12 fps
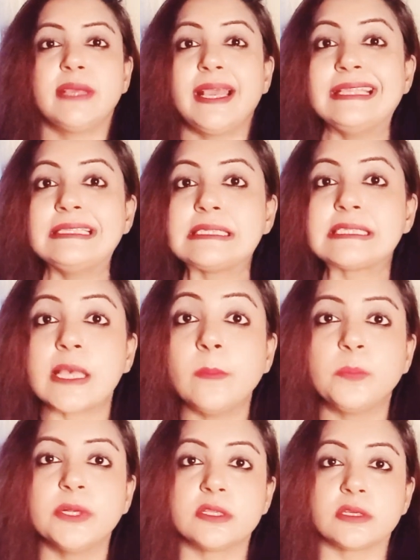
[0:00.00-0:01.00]
In
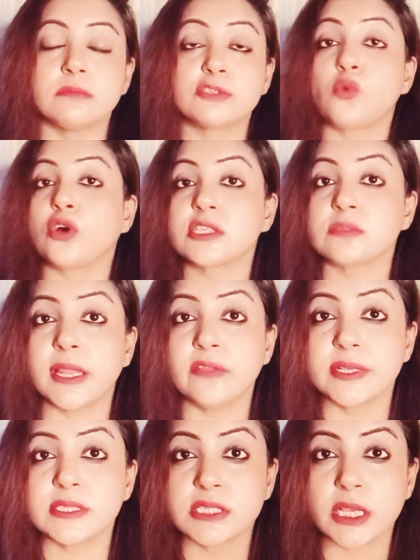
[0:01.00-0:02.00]
simple terms, what is
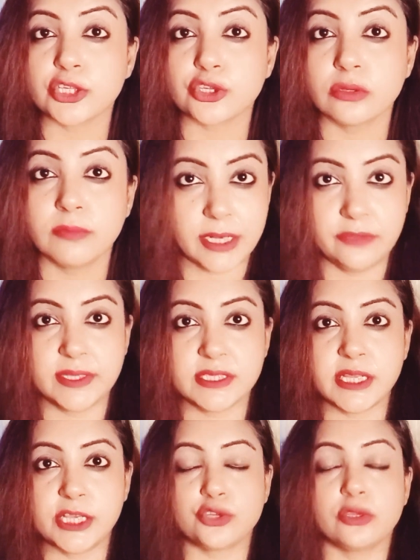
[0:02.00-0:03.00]
manifestation?
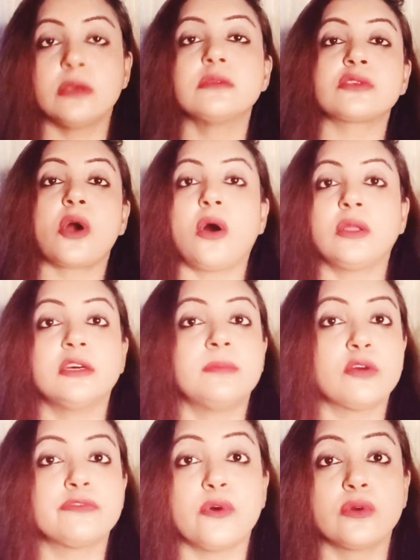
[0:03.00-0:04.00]
Manifestation is all
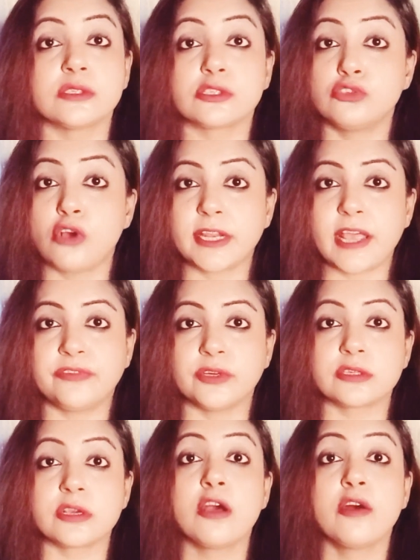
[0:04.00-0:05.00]
about focus, not effort.